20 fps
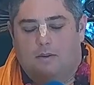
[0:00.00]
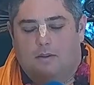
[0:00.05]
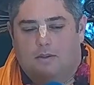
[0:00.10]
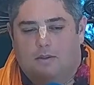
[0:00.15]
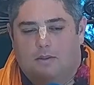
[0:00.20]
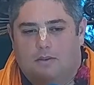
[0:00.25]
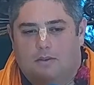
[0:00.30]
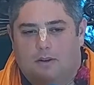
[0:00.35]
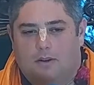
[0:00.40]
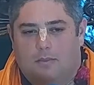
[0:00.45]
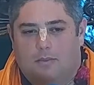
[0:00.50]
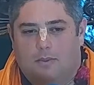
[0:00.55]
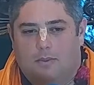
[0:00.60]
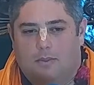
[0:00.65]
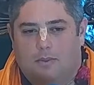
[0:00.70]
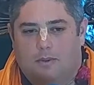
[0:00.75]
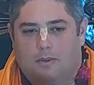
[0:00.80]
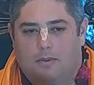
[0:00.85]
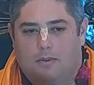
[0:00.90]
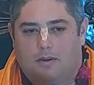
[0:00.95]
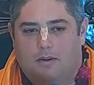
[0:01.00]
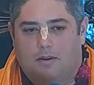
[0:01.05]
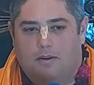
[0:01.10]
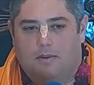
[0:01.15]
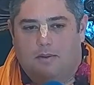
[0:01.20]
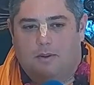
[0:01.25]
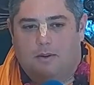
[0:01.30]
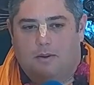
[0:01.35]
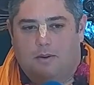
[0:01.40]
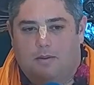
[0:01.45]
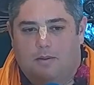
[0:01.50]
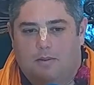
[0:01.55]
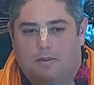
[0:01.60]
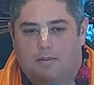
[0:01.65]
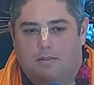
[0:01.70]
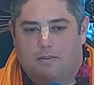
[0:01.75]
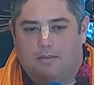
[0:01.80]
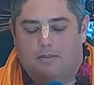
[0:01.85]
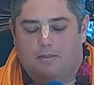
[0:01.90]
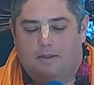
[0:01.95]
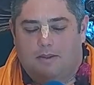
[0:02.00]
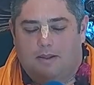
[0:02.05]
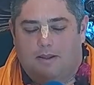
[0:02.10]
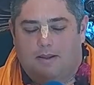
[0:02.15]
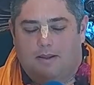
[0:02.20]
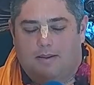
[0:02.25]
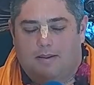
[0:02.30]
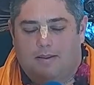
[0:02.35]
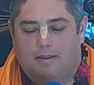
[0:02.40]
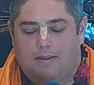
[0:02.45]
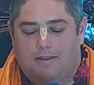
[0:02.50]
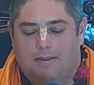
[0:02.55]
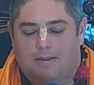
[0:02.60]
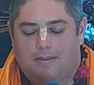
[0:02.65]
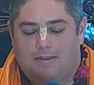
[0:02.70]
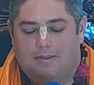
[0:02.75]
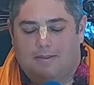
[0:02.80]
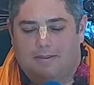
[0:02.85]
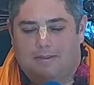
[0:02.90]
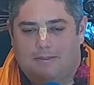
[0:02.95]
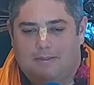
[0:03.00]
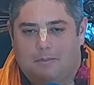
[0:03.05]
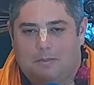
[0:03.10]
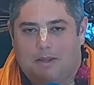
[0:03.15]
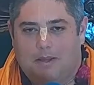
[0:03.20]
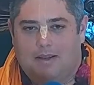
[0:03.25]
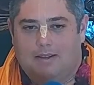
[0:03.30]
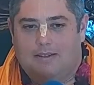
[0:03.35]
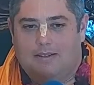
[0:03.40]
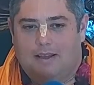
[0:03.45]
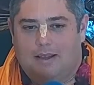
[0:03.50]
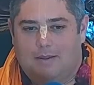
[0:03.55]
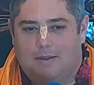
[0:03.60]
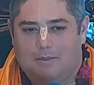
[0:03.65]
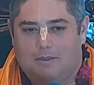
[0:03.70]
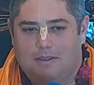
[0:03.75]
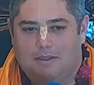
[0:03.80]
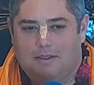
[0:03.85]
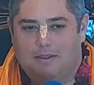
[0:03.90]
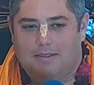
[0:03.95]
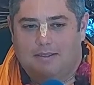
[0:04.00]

Well, Dravida Prabhu would quote uh, many times